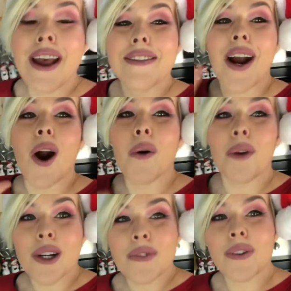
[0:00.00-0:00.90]
They are
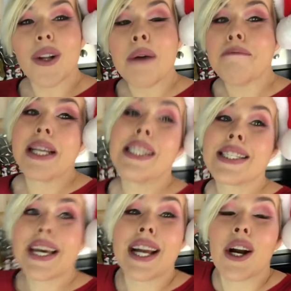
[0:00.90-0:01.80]
wonderful,
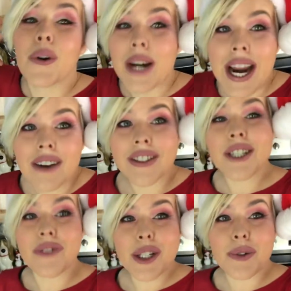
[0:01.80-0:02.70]
amazing, creative
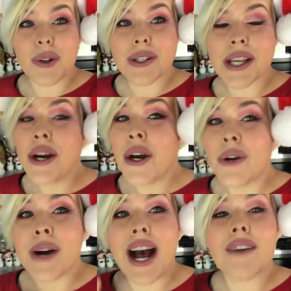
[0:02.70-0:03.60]
individuals
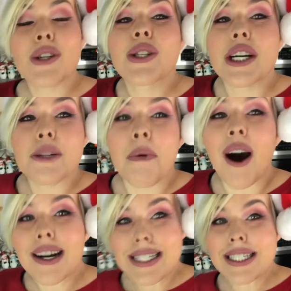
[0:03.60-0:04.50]
who have such
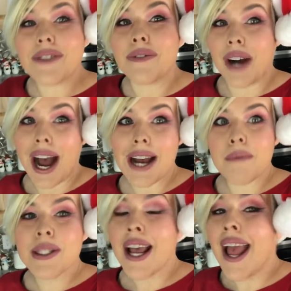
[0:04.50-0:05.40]
positive
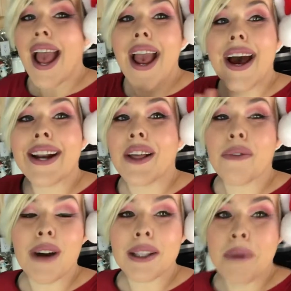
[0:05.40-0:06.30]
vibes, and
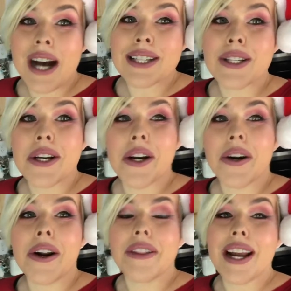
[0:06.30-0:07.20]
throughout the past
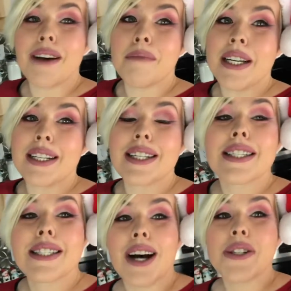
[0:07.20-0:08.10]
year, they have been
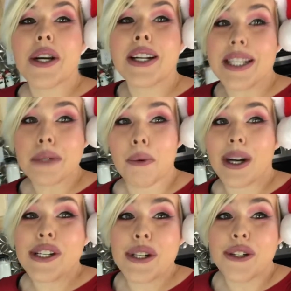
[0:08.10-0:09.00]
such an
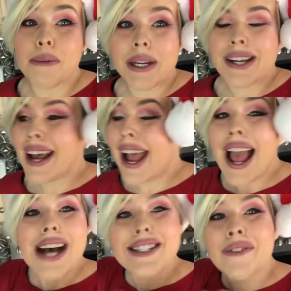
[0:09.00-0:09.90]
inspiration to me
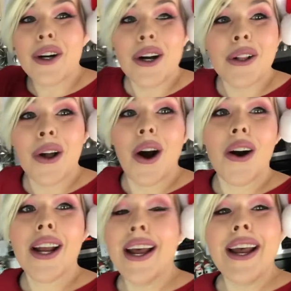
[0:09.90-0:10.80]
as I've gone
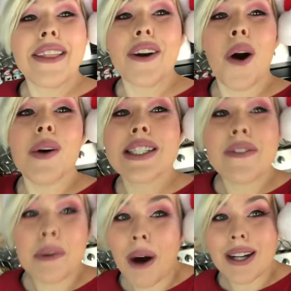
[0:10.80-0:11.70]
along. They're always
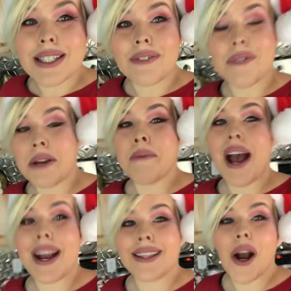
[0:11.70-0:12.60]
giving positive
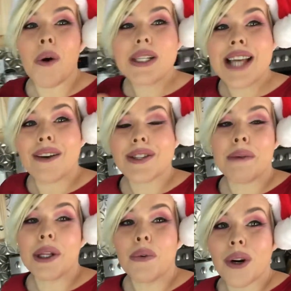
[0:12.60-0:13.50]
feedback, they always have
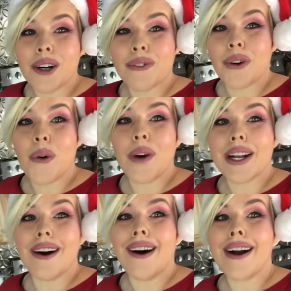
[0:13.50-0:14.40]
something wonderful
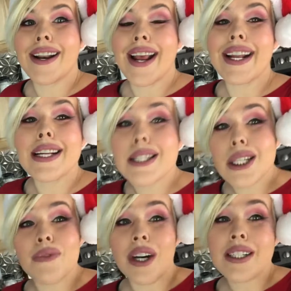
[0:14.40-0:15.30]
going on, and it's
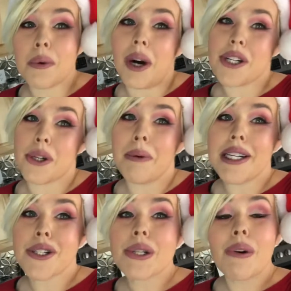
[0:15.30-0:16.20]
just fun to watch their
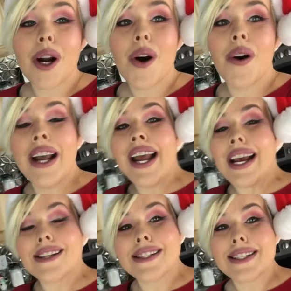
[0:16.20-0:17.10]
pages grow
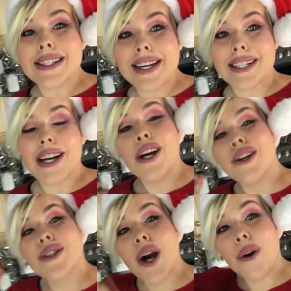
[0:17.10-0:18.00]
and succeed.
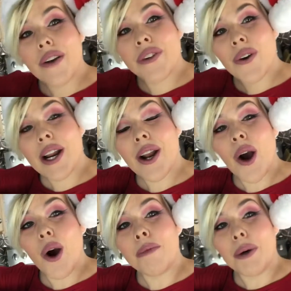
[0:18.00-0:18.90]
So if you're at
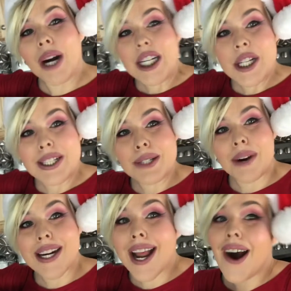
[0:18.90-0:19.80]
home watching this
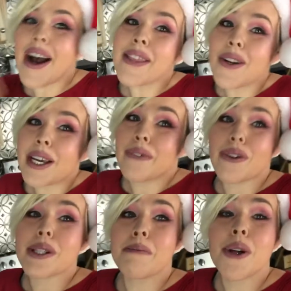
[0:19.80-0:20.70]
right now and looking
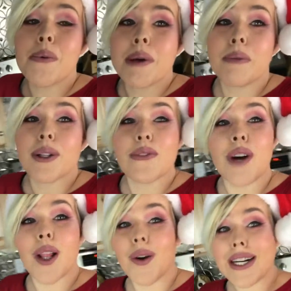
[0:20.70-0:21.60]
for some new people to
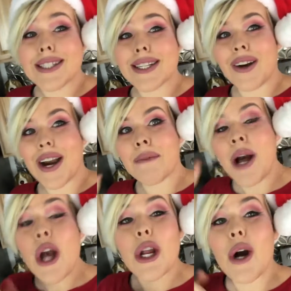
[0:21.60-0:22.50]
follow on
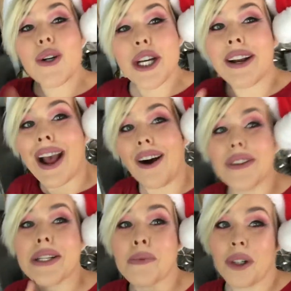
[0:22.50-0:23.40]
Instagram, go check
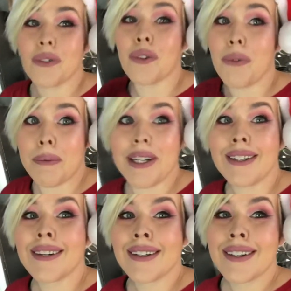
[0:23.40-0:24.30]
out these wonderful women.